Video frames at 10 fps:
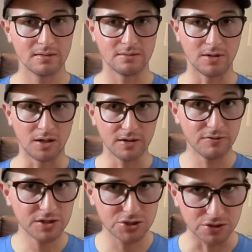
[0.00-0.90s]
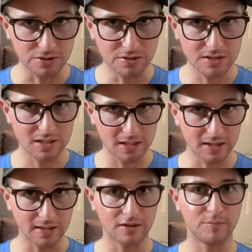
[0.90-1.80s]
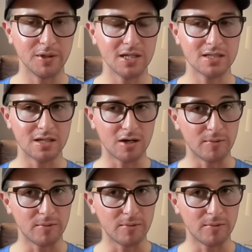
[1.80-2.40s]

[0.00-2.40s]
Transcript: unofficial signing of Blake Snell,